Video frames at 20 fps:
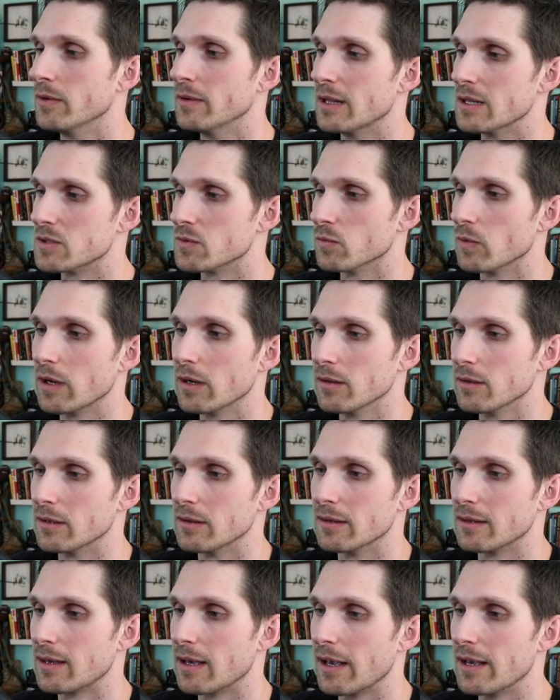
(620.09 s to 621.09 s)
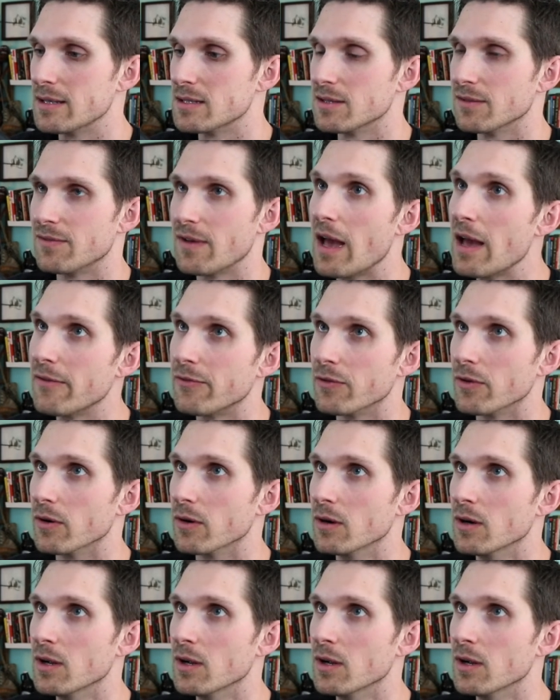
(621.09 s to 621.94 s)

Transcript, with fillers: and that's rarely the case, mm-hmm. if ever.